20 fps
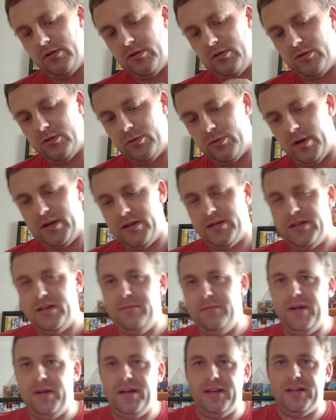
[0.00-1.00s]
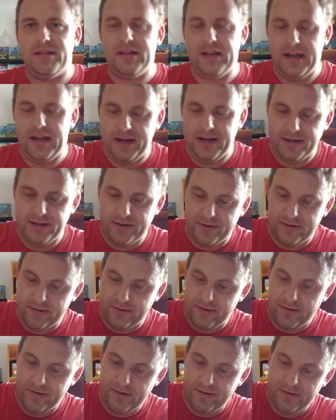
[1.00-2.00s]
20 minutes
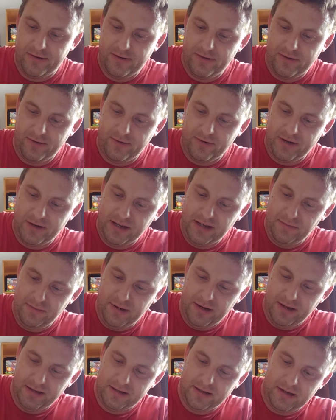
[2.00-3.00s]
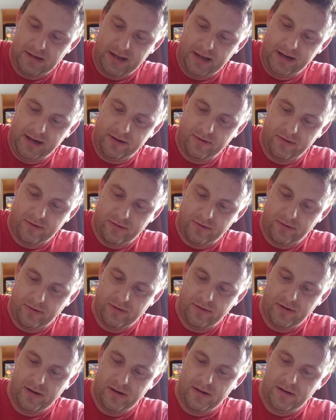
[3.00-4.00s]
later, 30 minutes later.
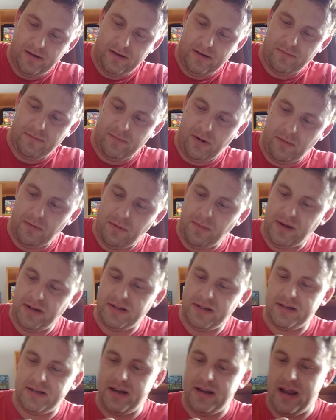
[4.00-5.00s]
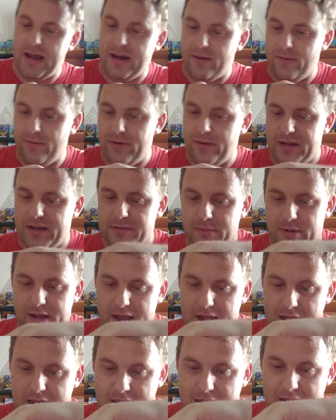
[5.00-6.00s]
Problem is now, is my
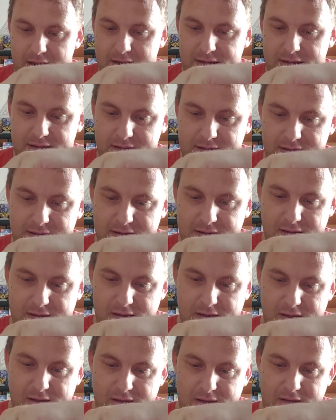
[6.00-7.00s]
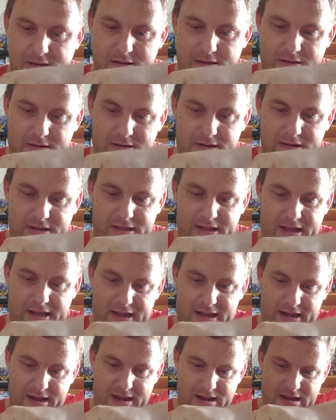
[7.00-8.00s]
hands, because of the
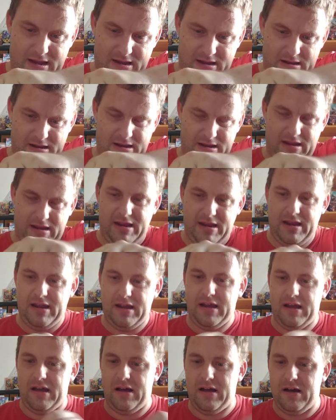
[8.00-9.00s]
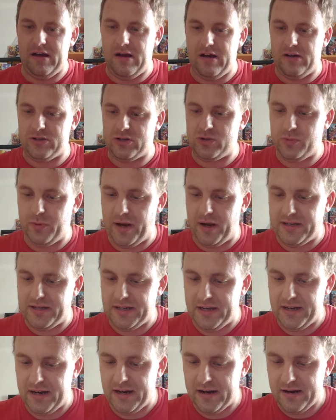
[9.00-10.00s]
heat, are
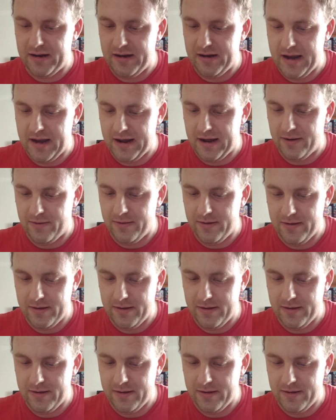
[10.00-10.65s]
sweaty now.